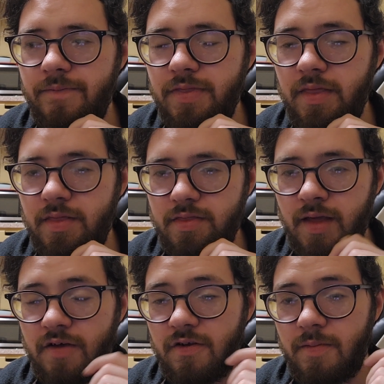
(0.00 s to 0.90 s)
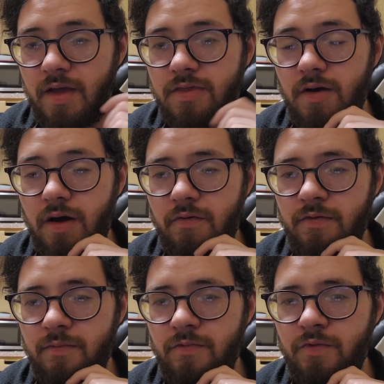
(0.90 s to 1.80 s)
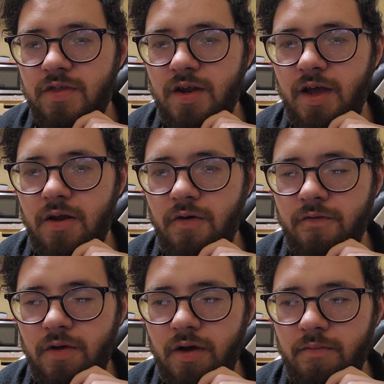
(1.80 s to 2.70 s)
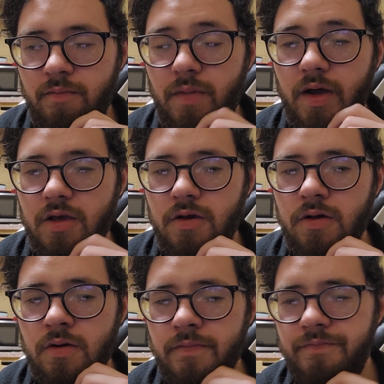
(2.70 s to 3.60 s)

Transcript: now they're being taught with a native, not by you,